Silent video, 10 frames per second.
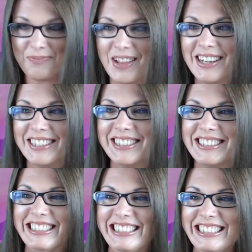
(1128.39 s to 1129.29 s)
I
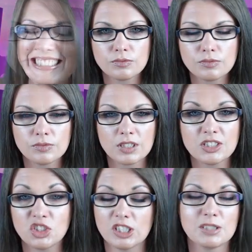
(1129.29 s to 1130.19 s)

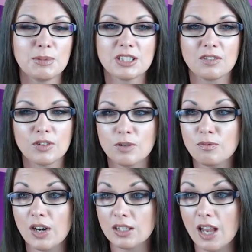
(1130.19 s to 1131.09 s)
just jinxed myself, so I'm
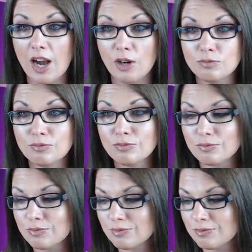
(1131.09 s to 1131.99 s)
fucked now.
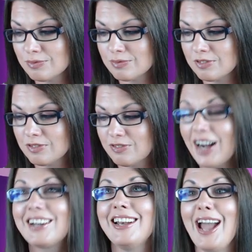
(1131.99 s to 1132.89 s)

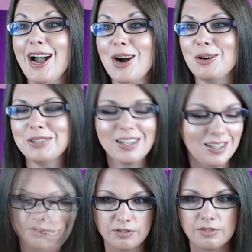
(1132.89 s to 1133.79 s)
Fuck now.
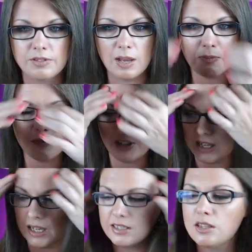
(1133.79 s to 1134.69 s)

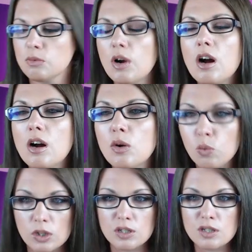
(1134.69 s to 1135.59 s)
Emphasizing the wrong
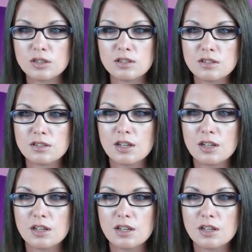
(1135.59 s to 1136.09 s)
words.